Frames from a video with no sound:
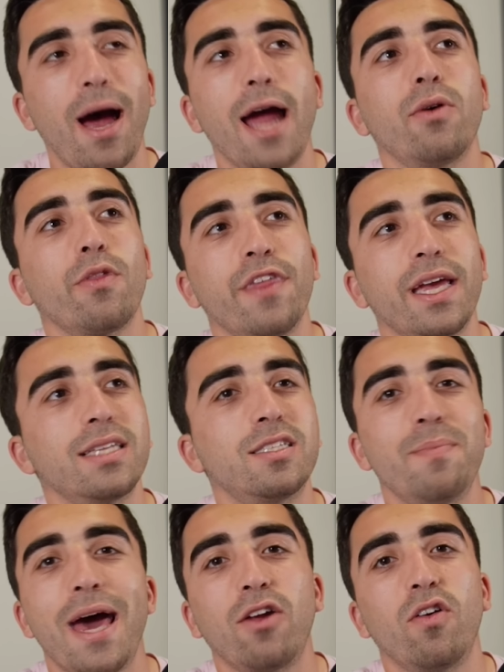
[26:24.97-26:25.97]
I don't think it's a
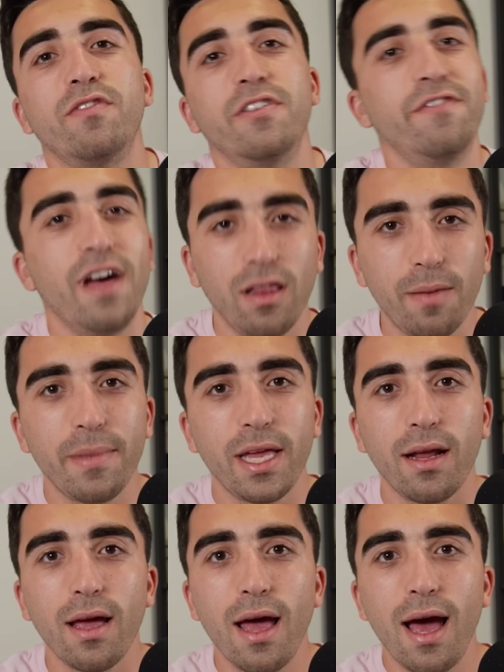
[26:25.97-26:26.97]
matter of development.
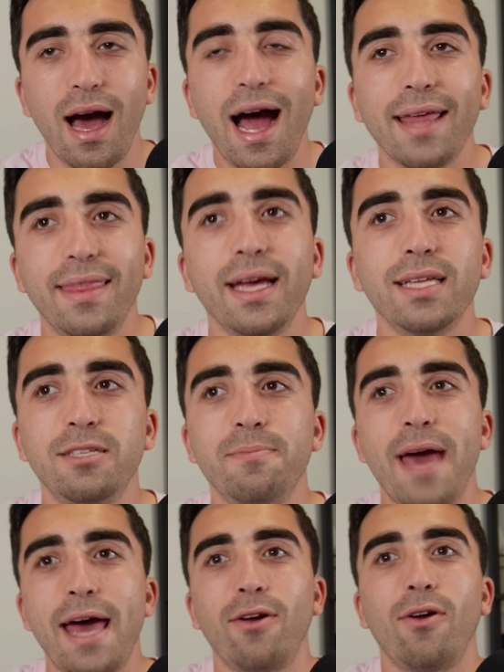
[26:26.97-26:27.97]
I think it's a
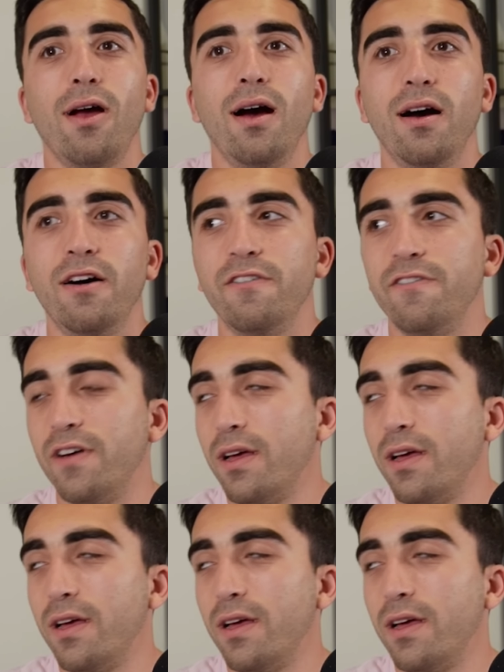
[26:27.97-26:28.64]
matter of